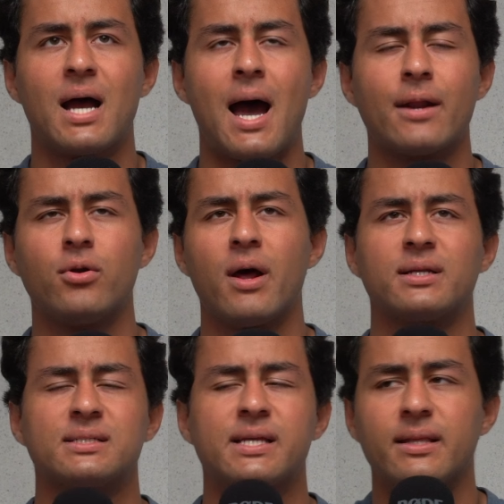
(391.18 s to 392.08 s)
I don't know how
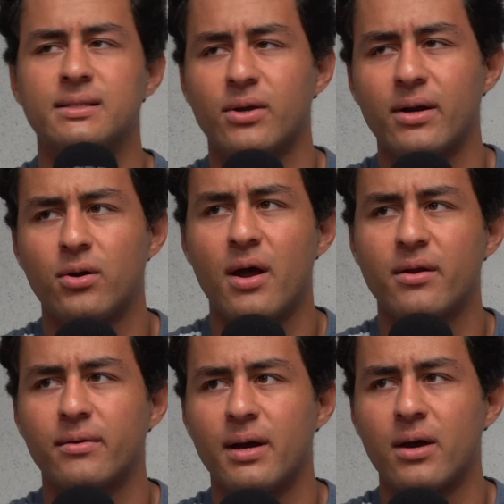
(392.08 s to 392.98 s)
to say this or I don't know how
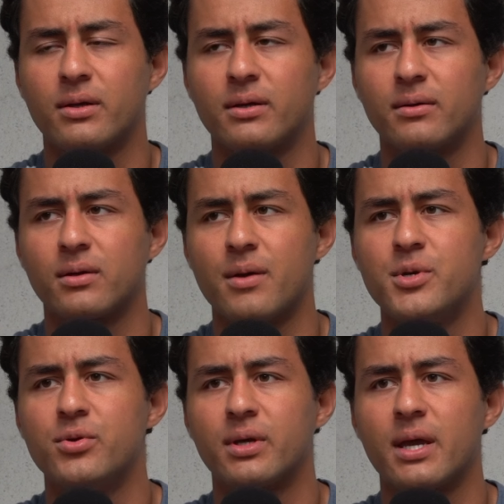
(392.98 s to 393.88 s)
to how to
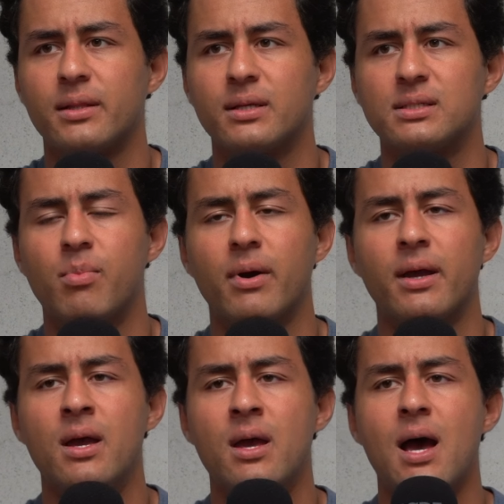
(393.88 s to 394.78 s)
communicate this,
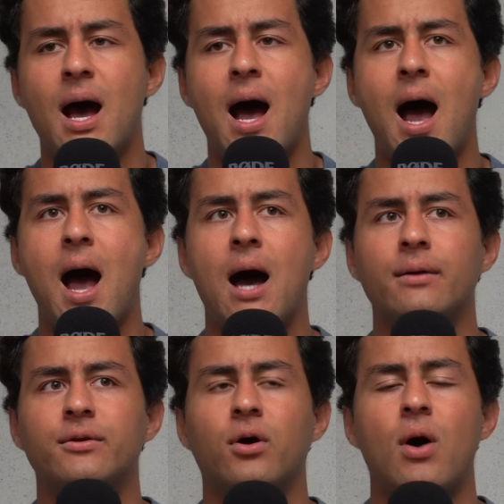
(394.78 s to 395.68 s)
but uh,
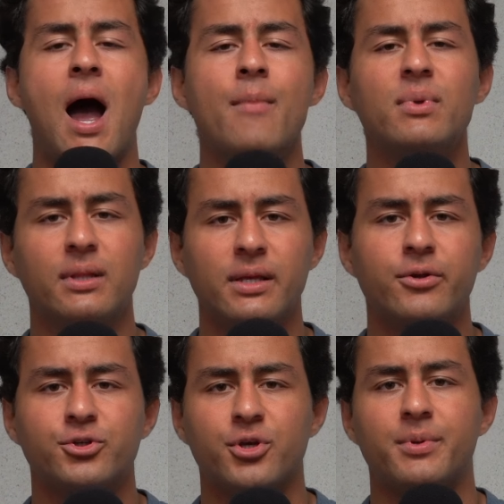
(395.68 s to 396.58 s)
you know I'm in
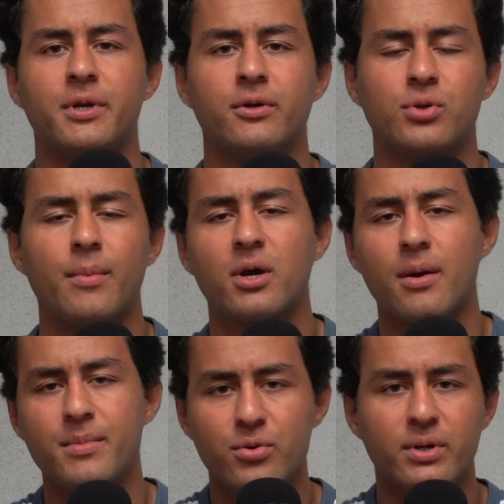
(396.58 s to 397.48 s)
leadership here, so I'm a
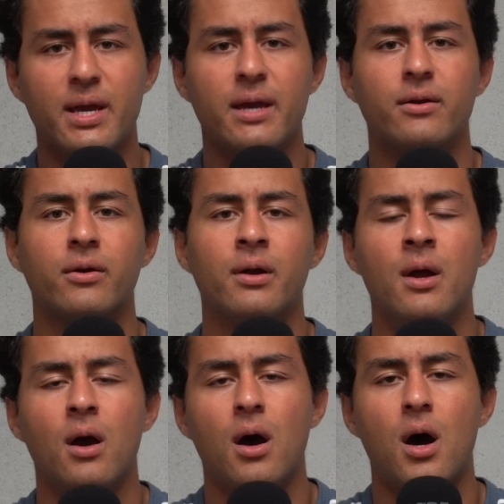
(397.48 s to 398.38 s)
communicator.
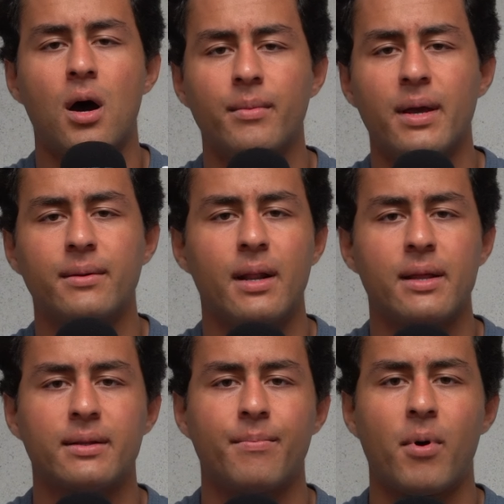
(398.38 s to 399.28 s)
Um, and
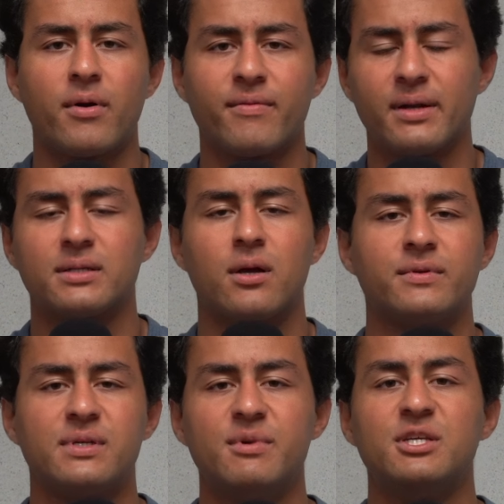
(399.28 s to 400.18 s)
and part of that is
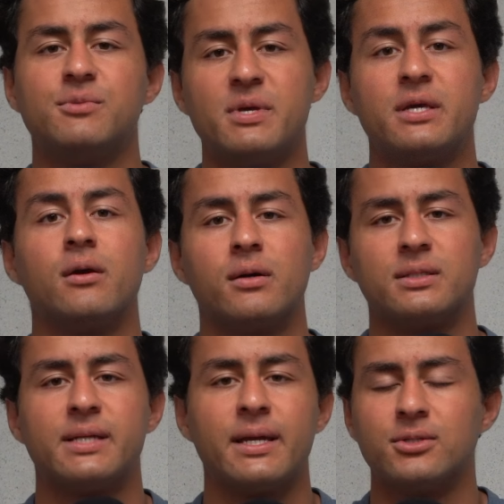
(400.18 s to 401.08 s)
obviously me speaking on
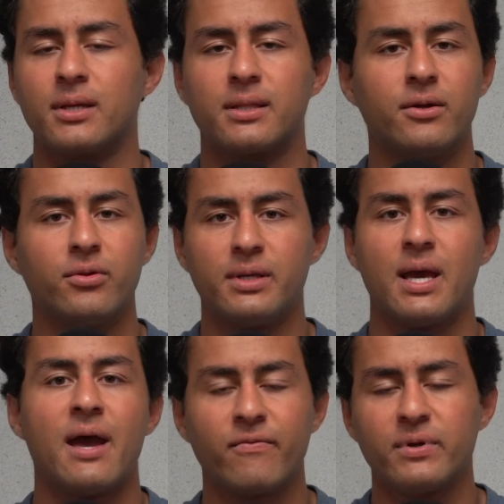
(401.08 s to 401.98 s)
stage like literally
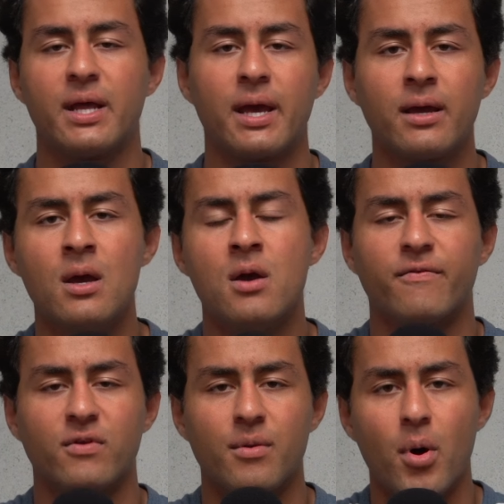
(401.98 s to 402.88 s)
every day
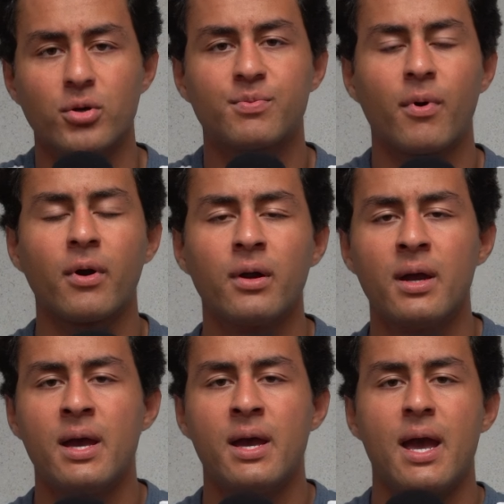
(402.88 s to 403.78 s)
for the most part.
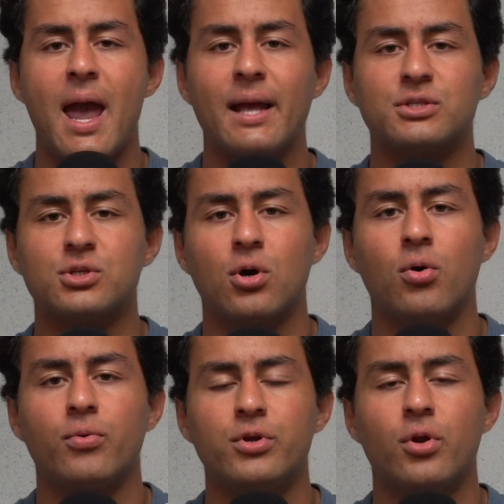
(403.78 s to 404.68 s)
And
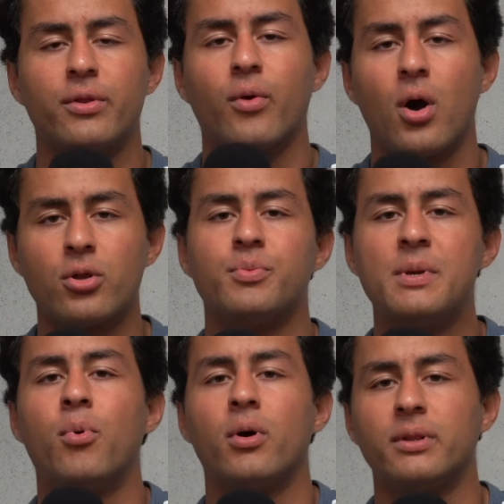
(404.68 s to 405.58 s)
so, you know, there were other
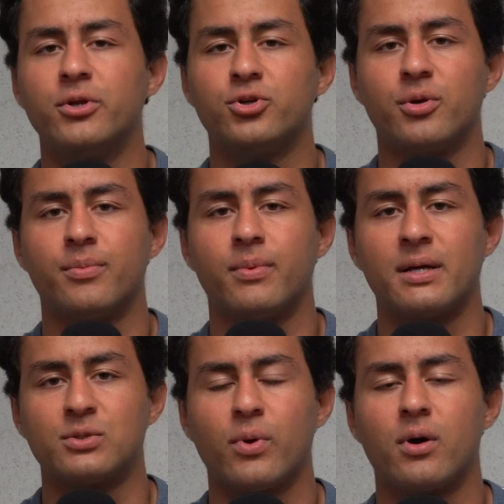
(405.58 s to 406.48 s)
people on leadership
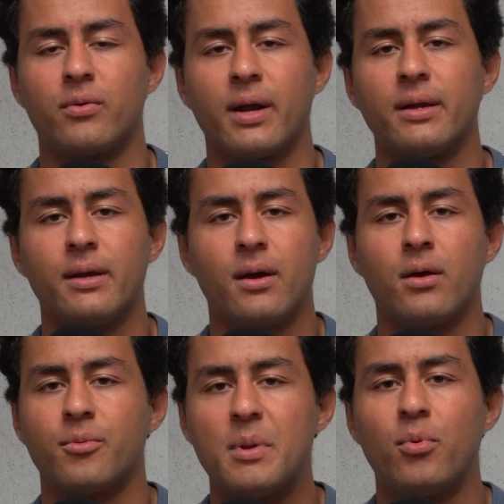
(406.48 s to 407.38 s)
as well, right?
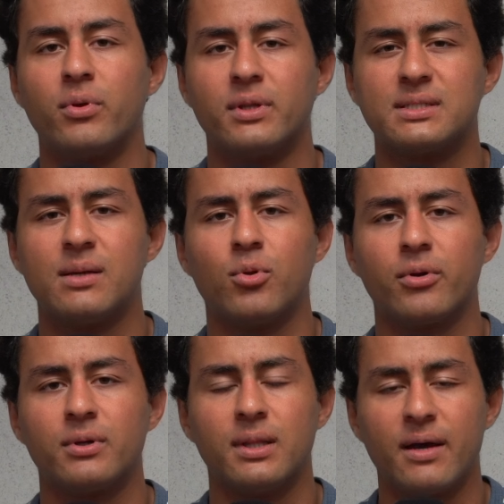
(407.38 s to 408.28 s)
Other people in a
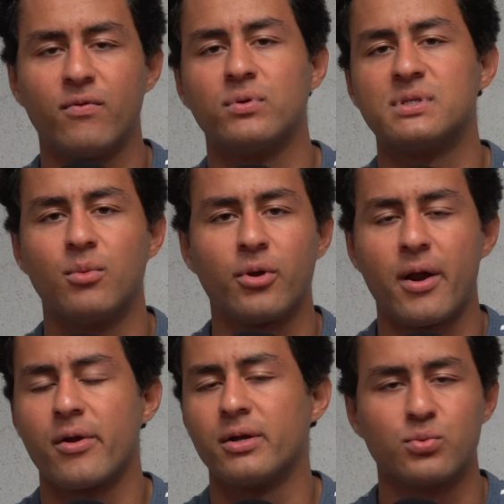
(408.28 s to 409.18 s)
similar level, similar
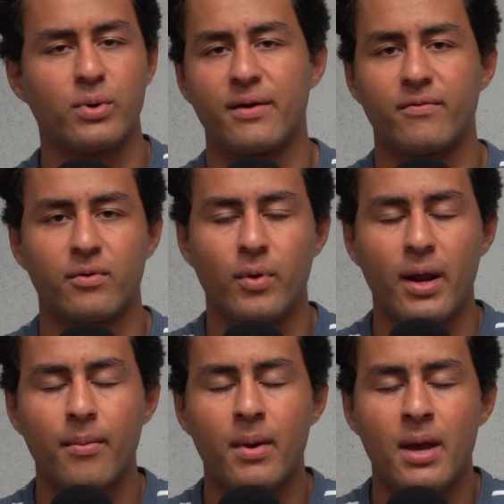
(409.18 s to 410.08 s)
areas, whatever,
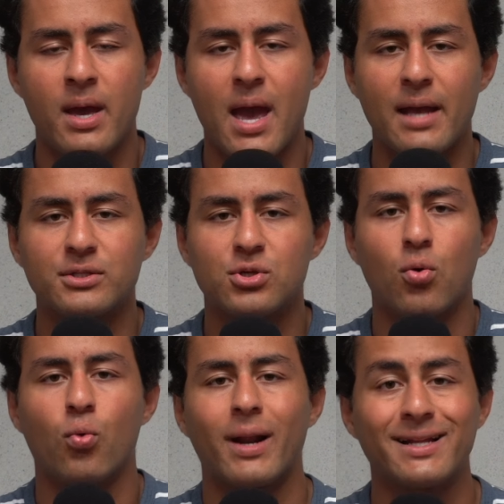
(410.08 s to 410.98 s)
right? And so,
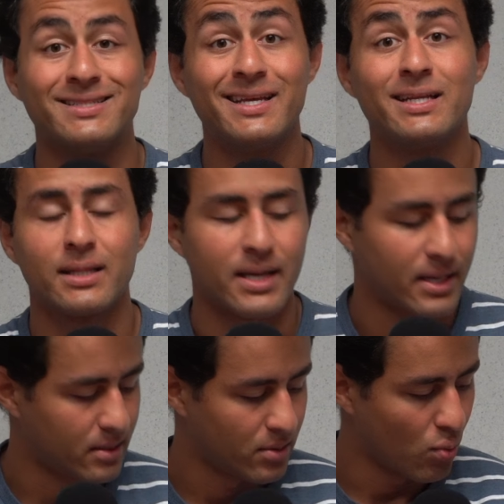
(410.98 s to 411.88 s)
what I didn't
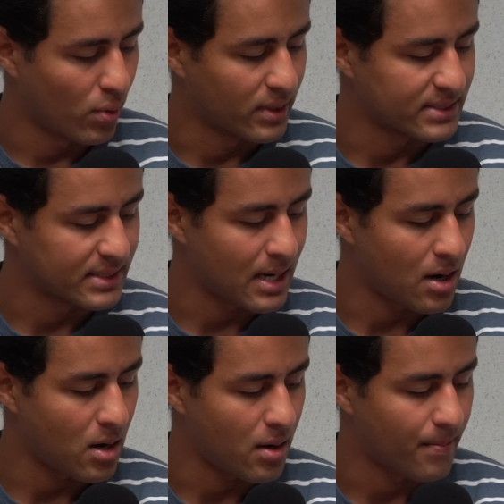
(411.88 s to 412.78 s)
like was
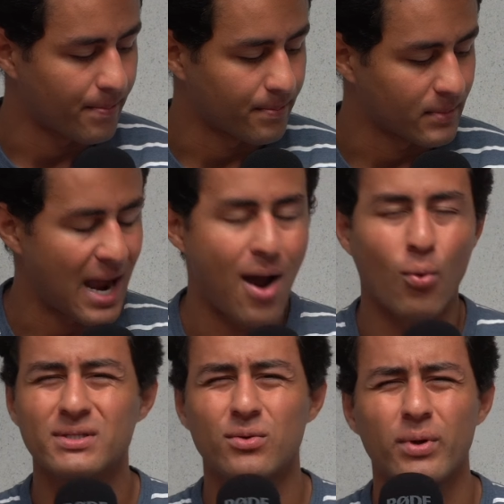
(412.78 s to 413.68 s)
um, I
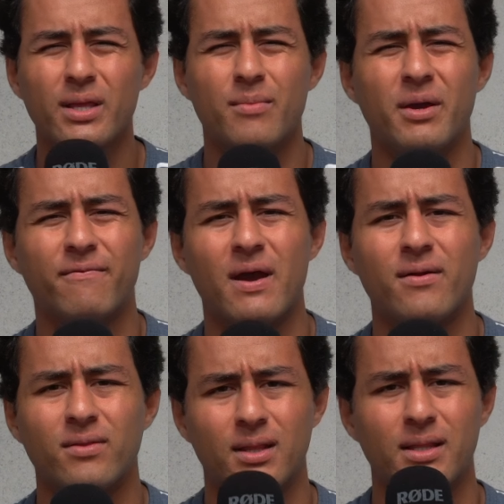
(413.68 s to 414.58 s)
wasn't really a big
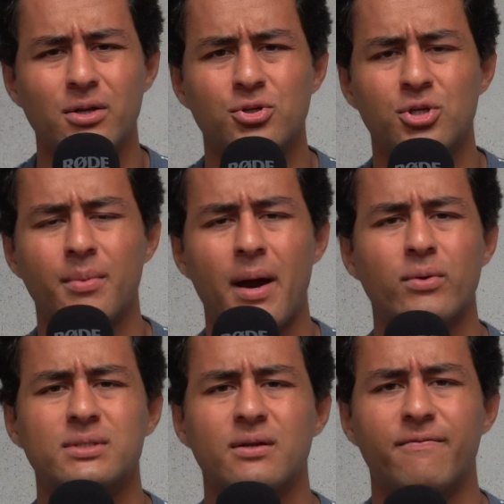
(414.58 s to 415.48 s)
fan of the leadership. I
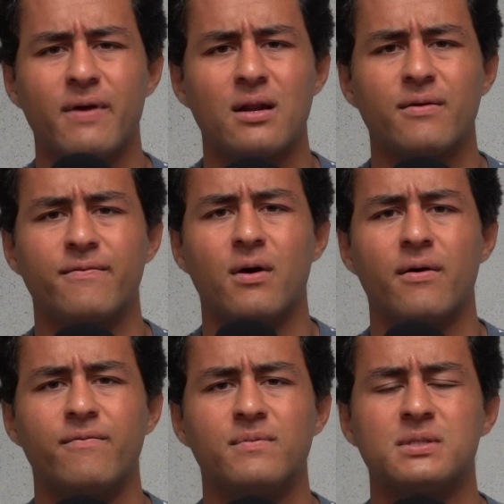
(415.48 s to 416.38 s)
wasn't a fan of,
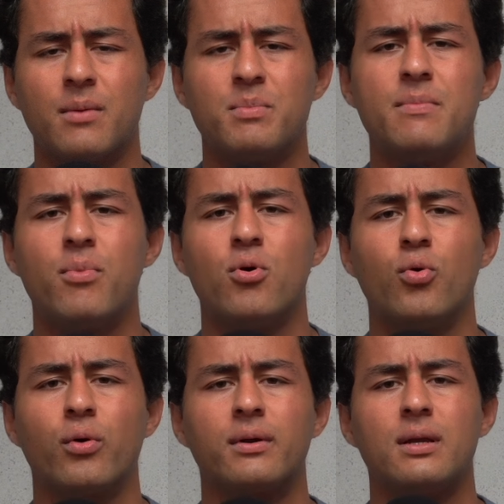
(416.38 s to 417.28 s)
of some people
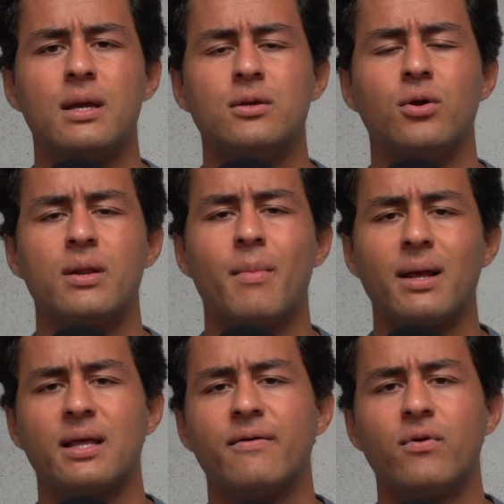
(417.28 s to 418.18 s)
who were, you know, in my
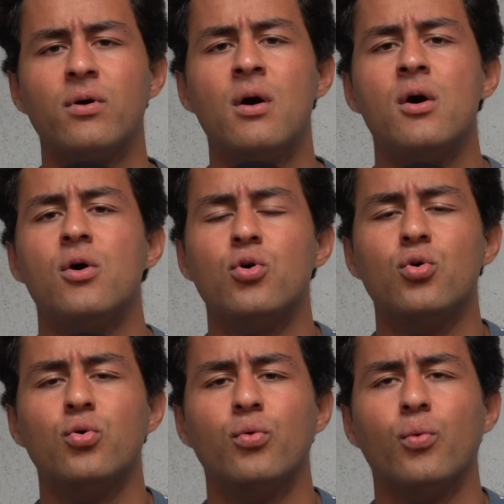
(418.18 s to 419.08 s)
level
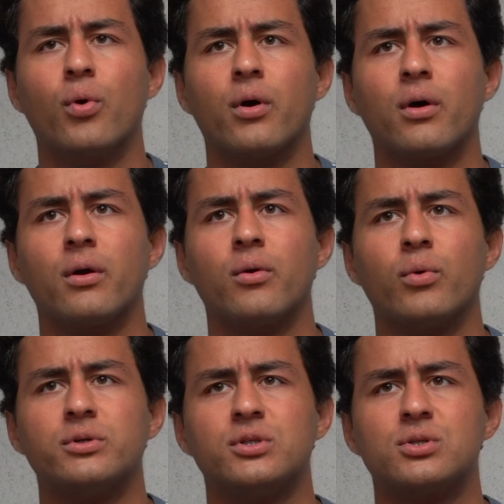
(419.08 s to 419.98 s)
who were
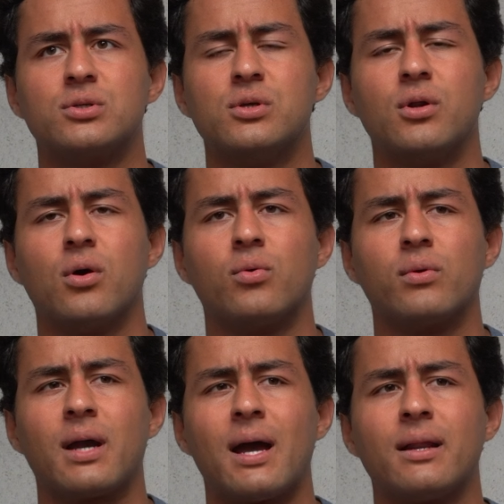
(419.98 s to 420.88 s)
were just you know
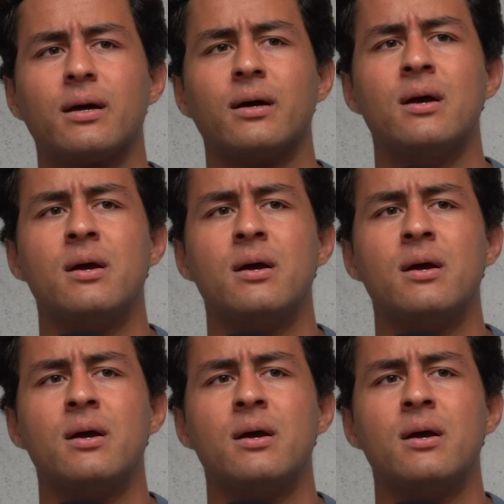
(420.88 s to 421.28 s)
kind of